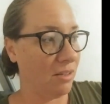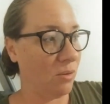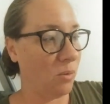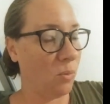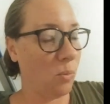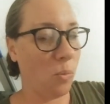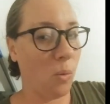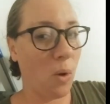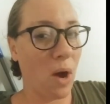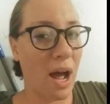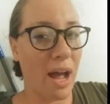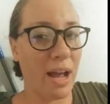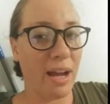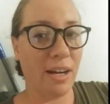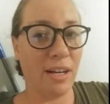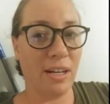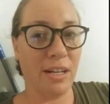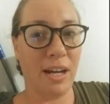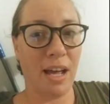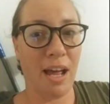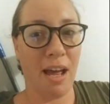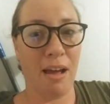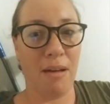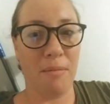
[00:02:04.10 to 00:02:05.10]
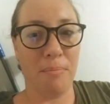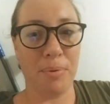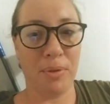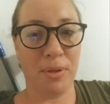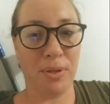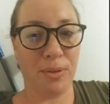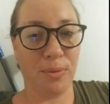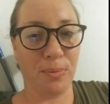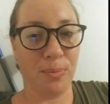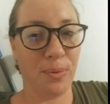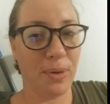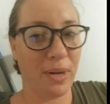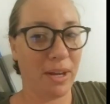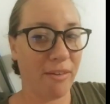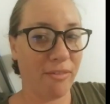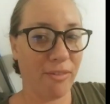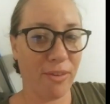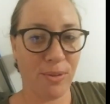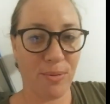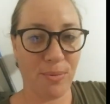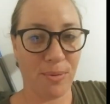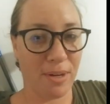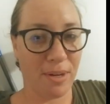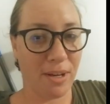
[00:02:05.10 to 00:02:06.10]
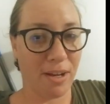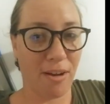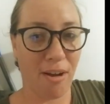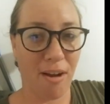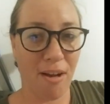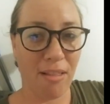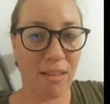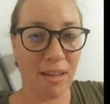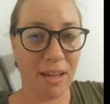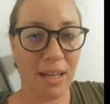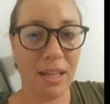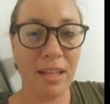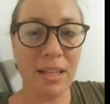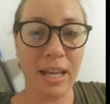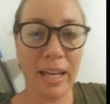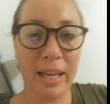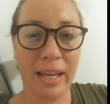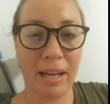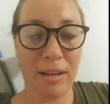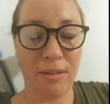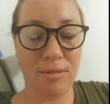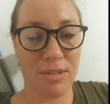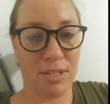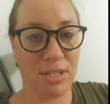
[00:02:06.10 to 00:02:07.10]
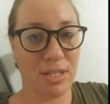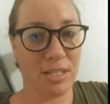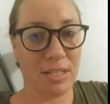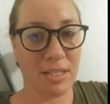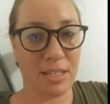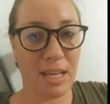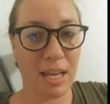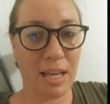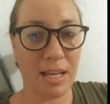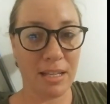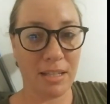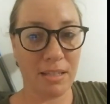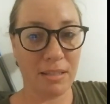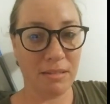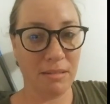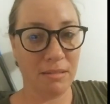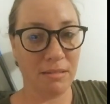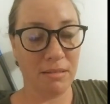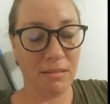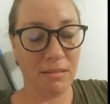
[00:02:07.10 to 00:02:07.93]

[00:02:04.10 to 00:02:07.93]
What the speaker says: wired up, or whatever you want to call it. Like, I was just like,